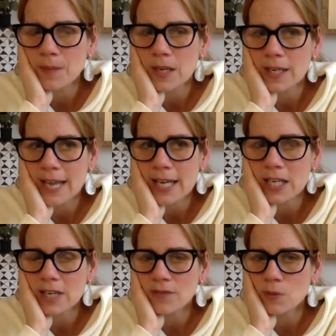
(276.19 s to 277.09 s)
again,
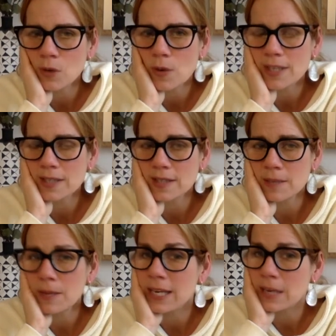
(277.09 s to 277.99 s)
if the request is sent
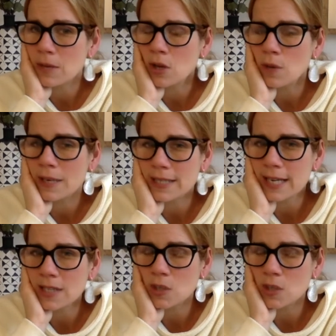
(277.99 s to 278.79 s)
by email or by text,